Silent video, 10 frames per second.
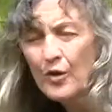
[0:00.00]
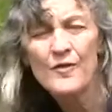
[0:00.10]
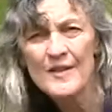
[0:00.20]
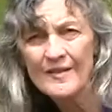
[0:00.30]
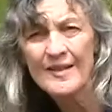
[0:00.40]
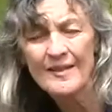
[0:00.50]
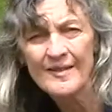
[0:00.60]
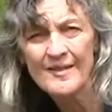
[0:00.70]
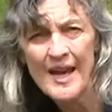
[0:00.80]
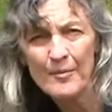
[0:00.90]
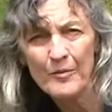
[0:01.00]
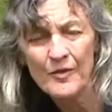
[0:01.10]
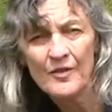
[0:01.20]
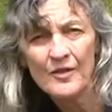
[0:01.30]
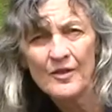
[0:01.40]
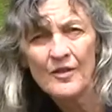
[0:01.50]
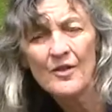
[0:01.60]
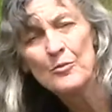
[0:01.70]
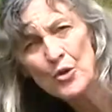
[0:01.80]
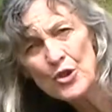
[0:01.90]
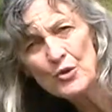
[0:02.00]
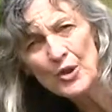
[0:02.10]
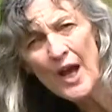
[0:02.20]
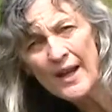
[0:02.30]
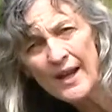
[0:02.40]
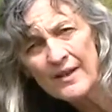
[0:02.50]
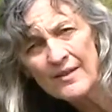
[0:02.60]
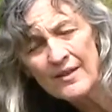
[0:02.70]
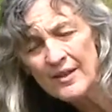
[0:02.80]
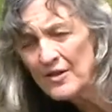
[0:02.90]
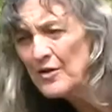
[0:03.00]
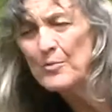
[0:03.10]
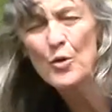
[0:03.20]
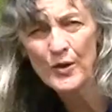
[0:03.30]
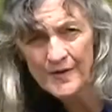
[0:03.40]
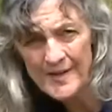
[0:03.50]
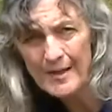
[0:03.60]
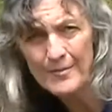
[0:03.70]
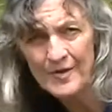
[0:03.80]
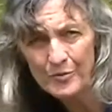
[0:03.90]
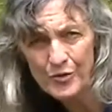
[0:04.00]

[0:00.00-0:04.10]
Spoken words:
of these little stems. The more you cut it, the more stems it